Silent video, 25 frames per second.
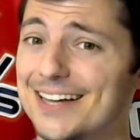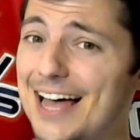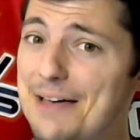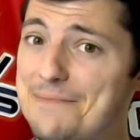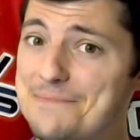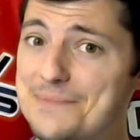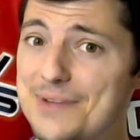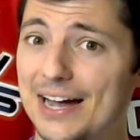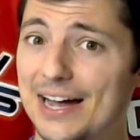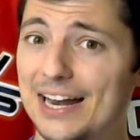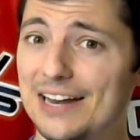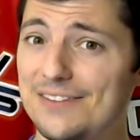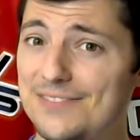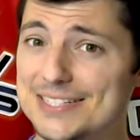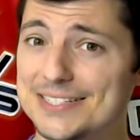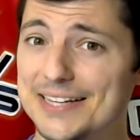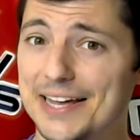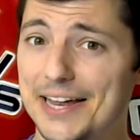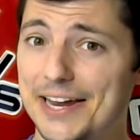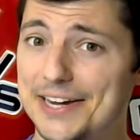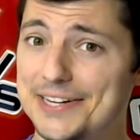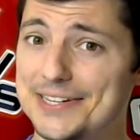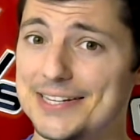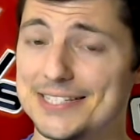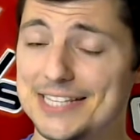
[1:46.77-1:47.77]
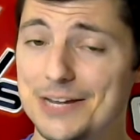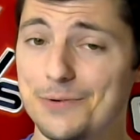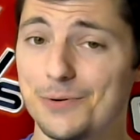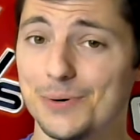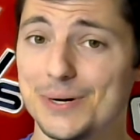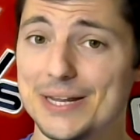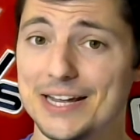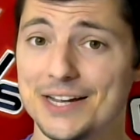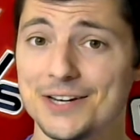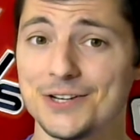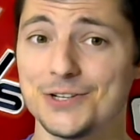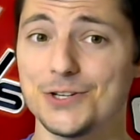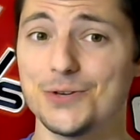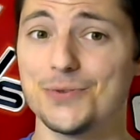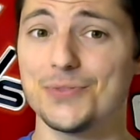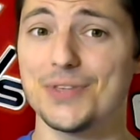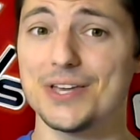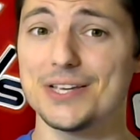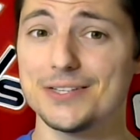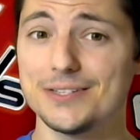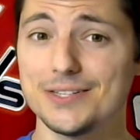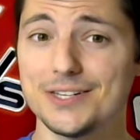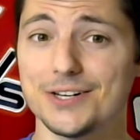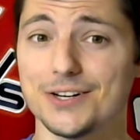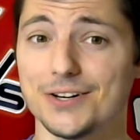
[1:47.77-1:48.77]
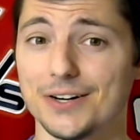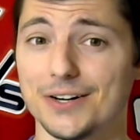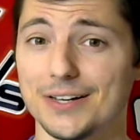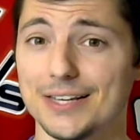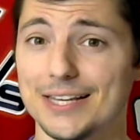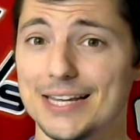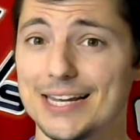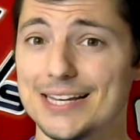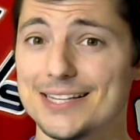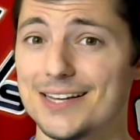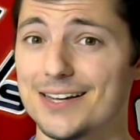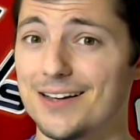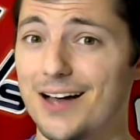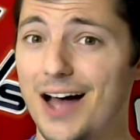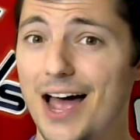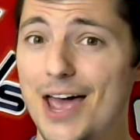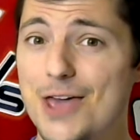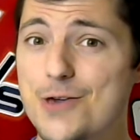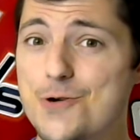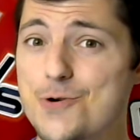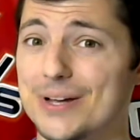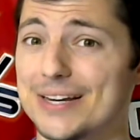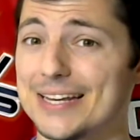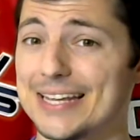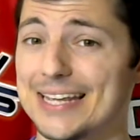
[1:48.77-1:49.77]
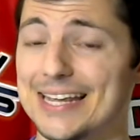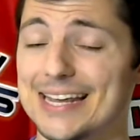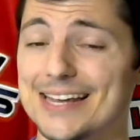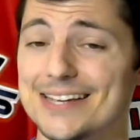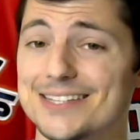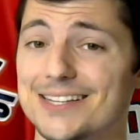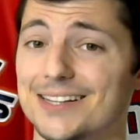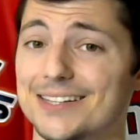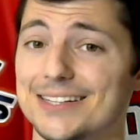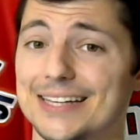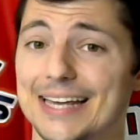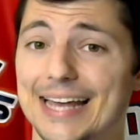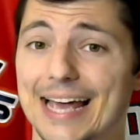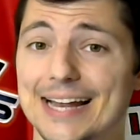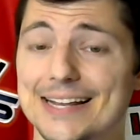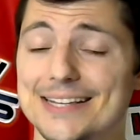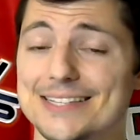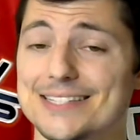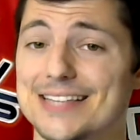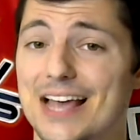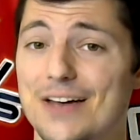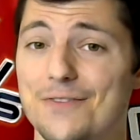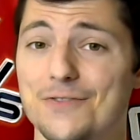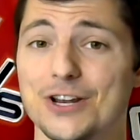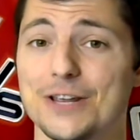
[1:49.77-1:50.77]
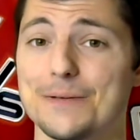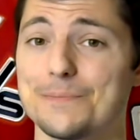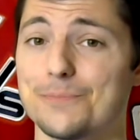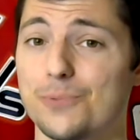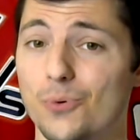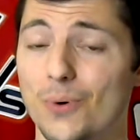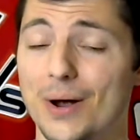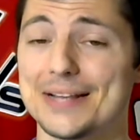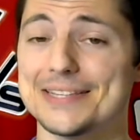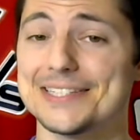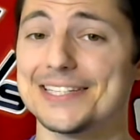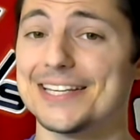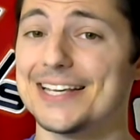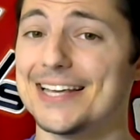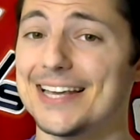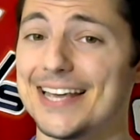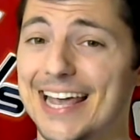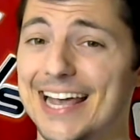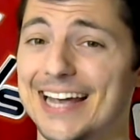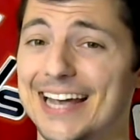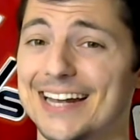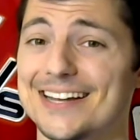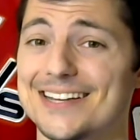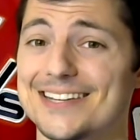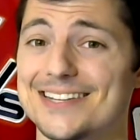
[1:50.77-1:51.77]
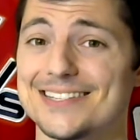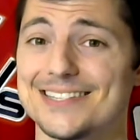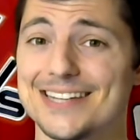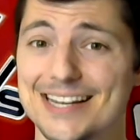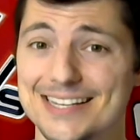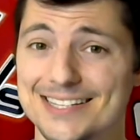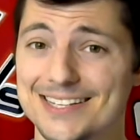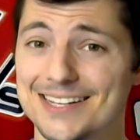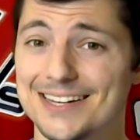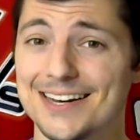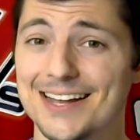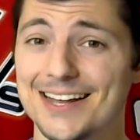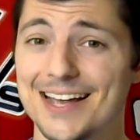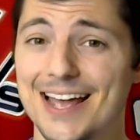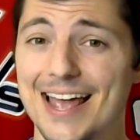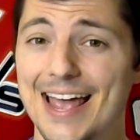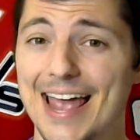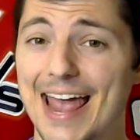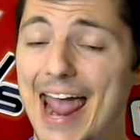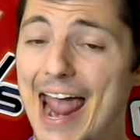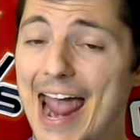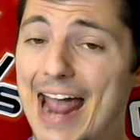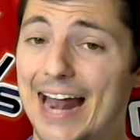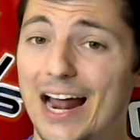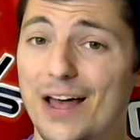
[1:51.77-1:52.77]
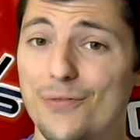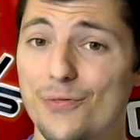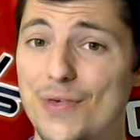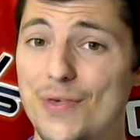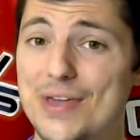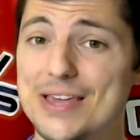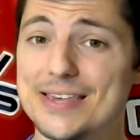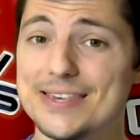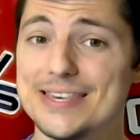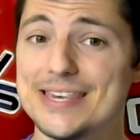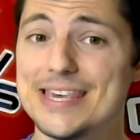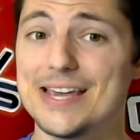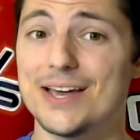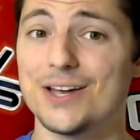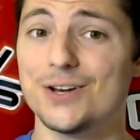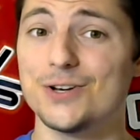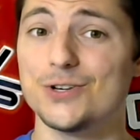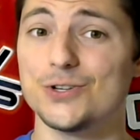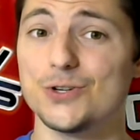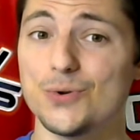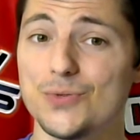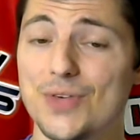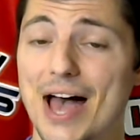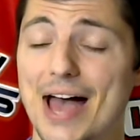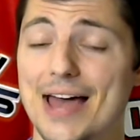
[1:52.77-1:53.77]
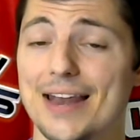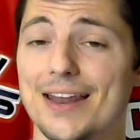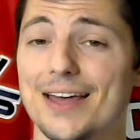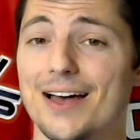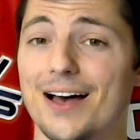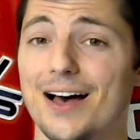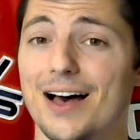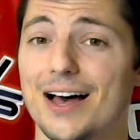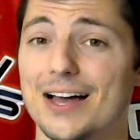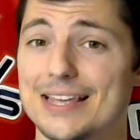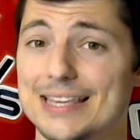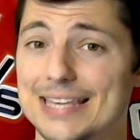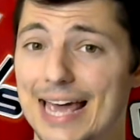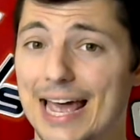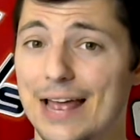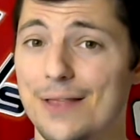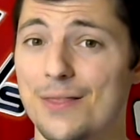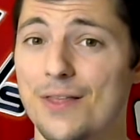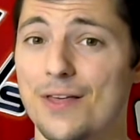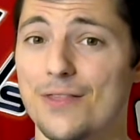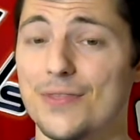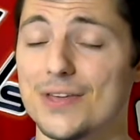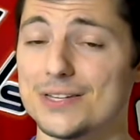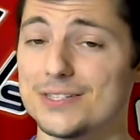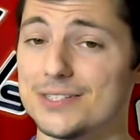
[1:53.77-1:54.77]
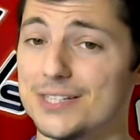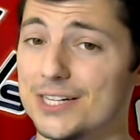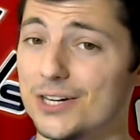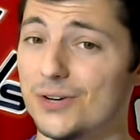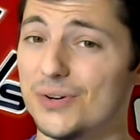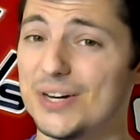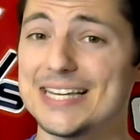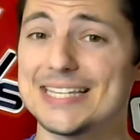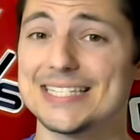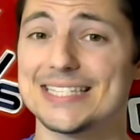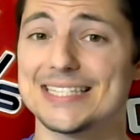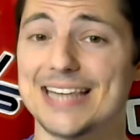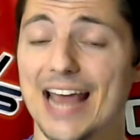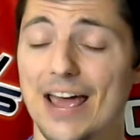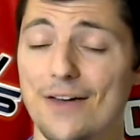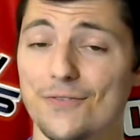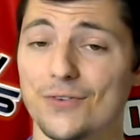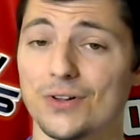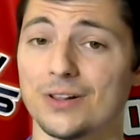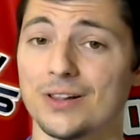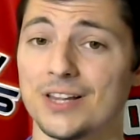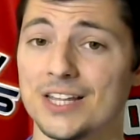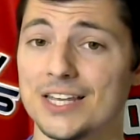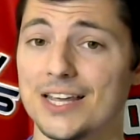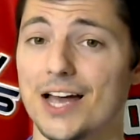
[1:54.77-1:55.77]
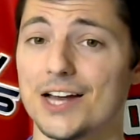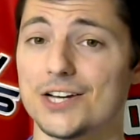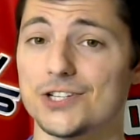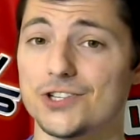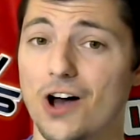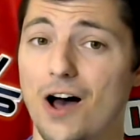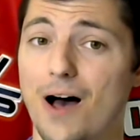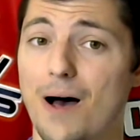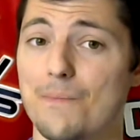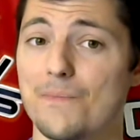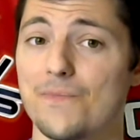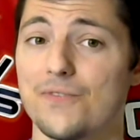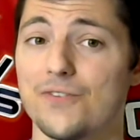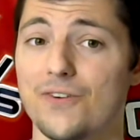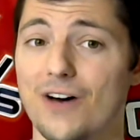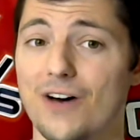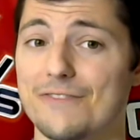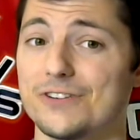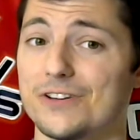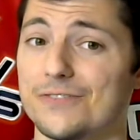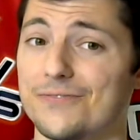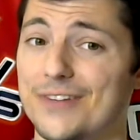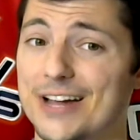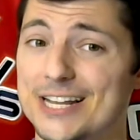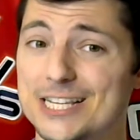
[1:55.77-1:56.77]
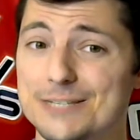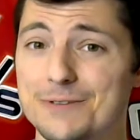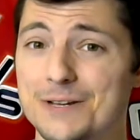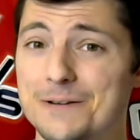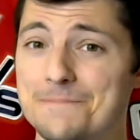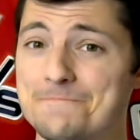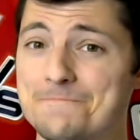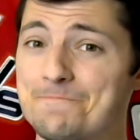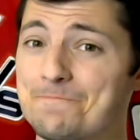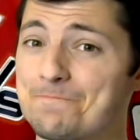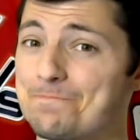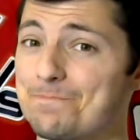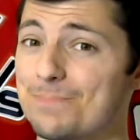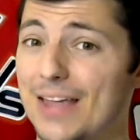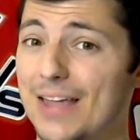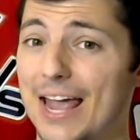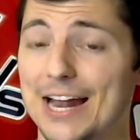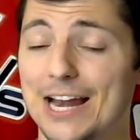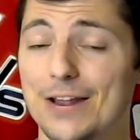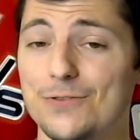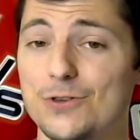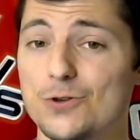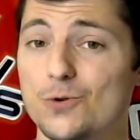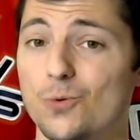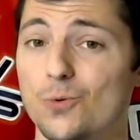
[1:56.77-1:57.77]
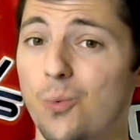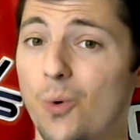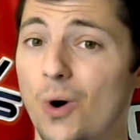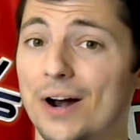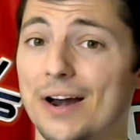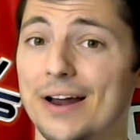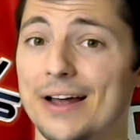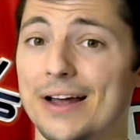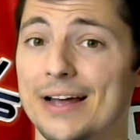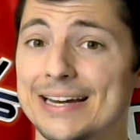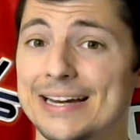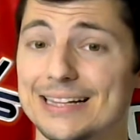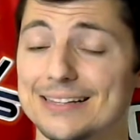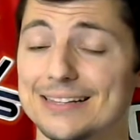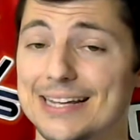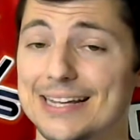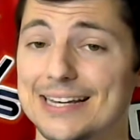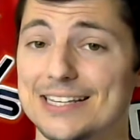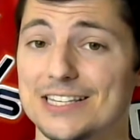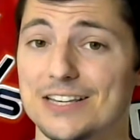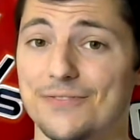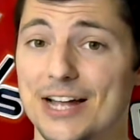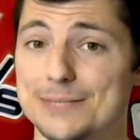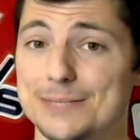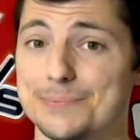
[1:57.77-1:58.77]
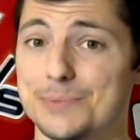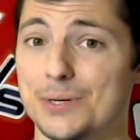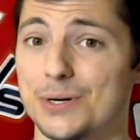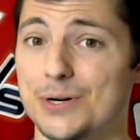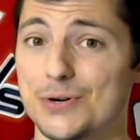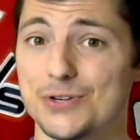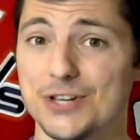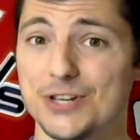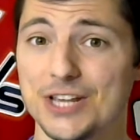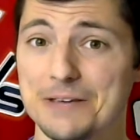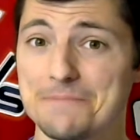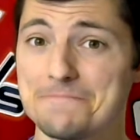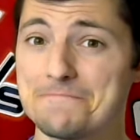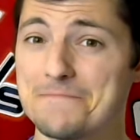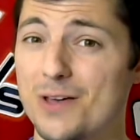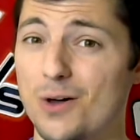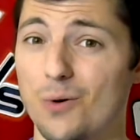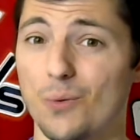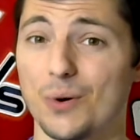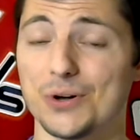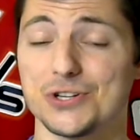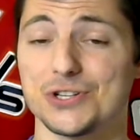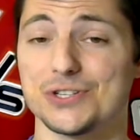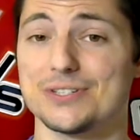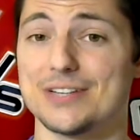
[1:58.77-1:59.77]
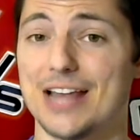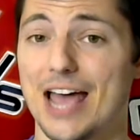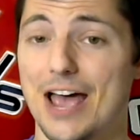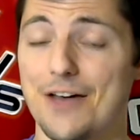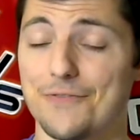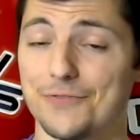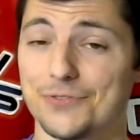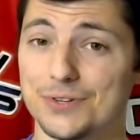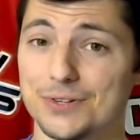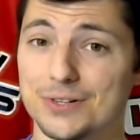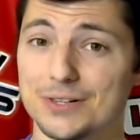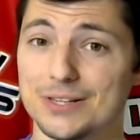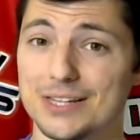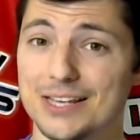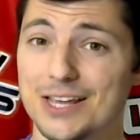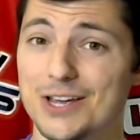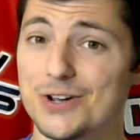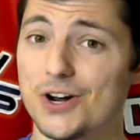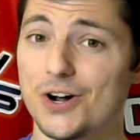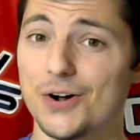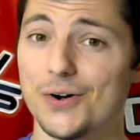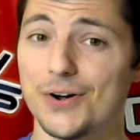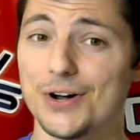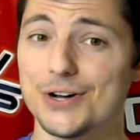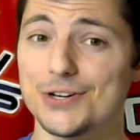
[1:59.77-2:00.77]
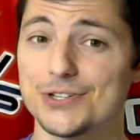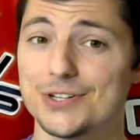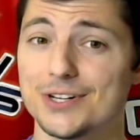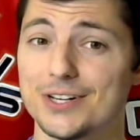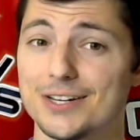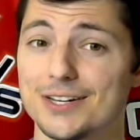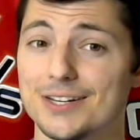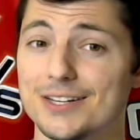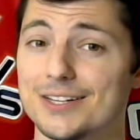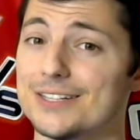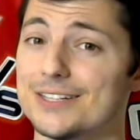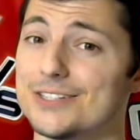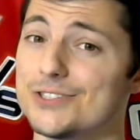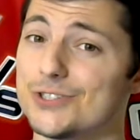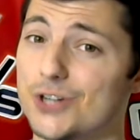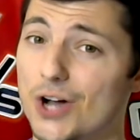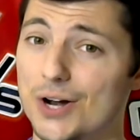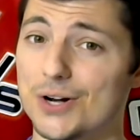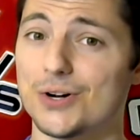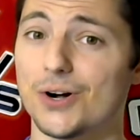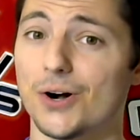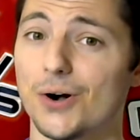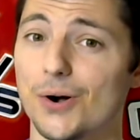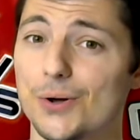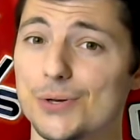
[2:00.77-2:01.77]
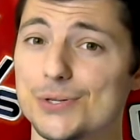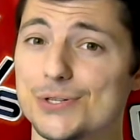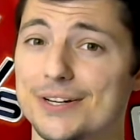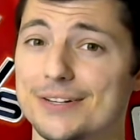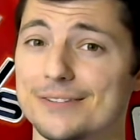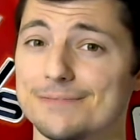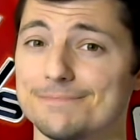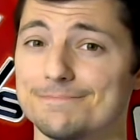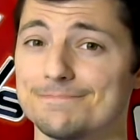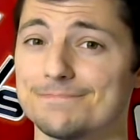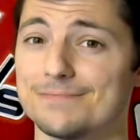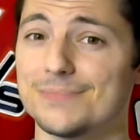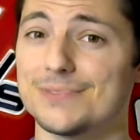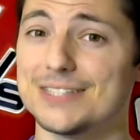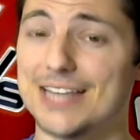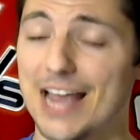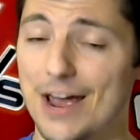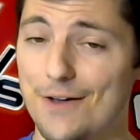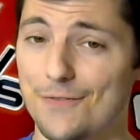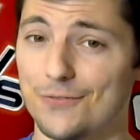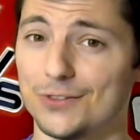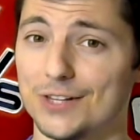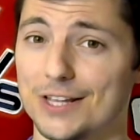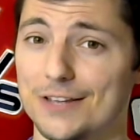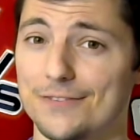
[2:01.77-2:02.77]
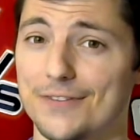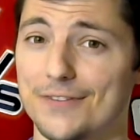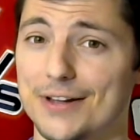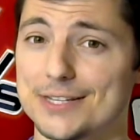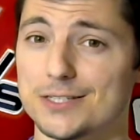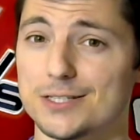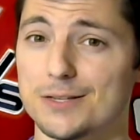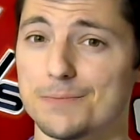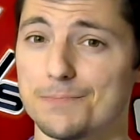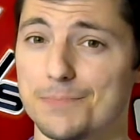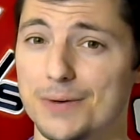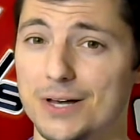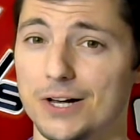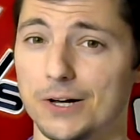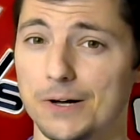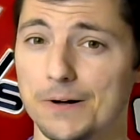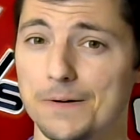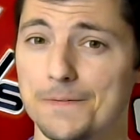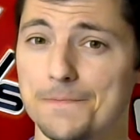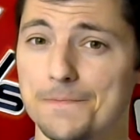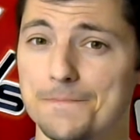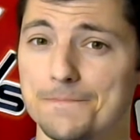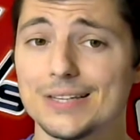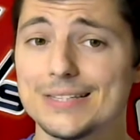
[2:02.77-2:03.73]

I'm kind of excited to see what he can do this year. He's a guy who could easily hit 70 points in a season, and I think he can do that again this year. He's definitely a top five defenseman. And if you want an elite defenseman on your team, which is definitely encouraged, John Carlson definitely fits the bill.